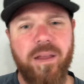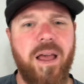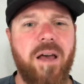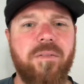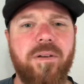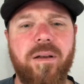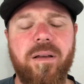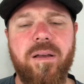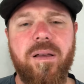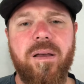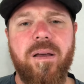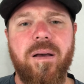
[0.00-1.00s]
it out of a,
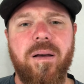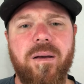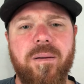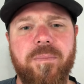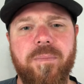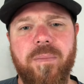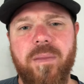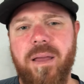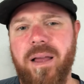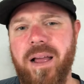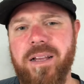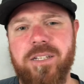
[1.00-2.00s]

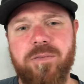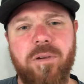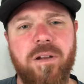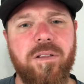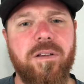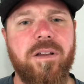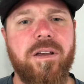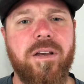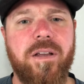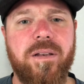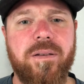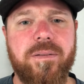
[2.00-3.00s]
I just wanna look good,
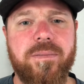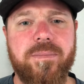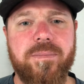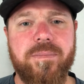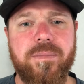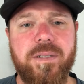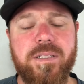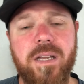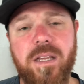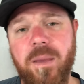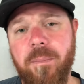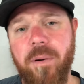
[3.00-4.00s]
it's
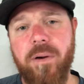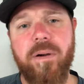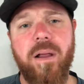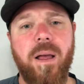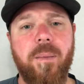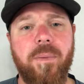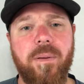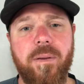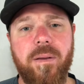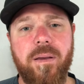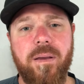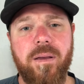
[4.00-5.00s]
gonna get burned up.
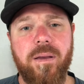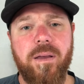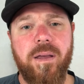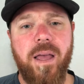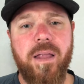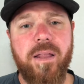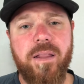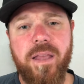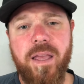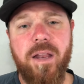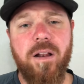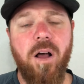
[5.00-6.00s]
And in
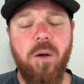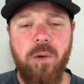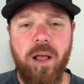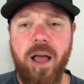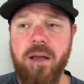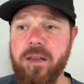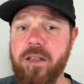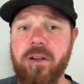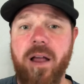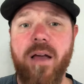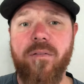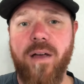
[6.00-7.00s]
the end, we'll either
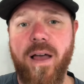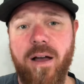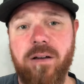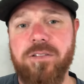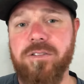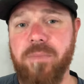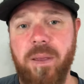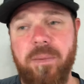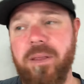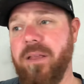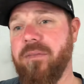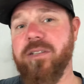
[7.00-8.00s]
have a house or
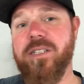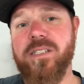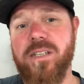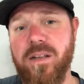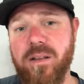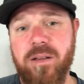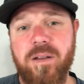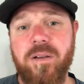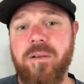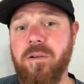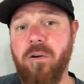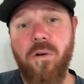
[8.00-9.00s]
maybe even just a
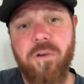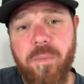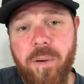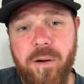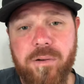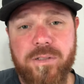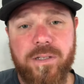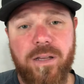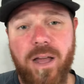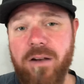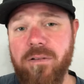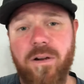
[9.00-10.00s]
corner post.
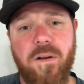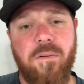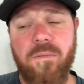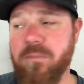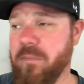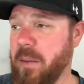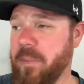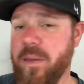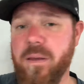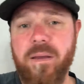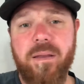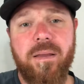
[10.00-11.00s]
I don't know. Maybe
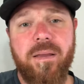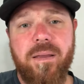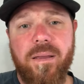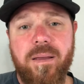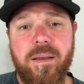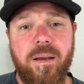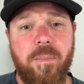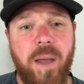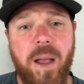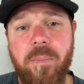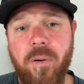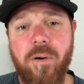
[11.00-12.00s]
a, a
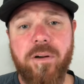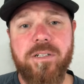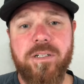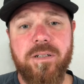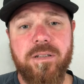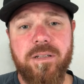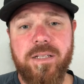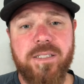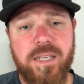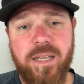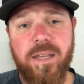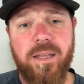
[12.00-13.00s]
back porch. That's
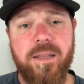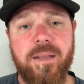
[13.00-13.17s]
it.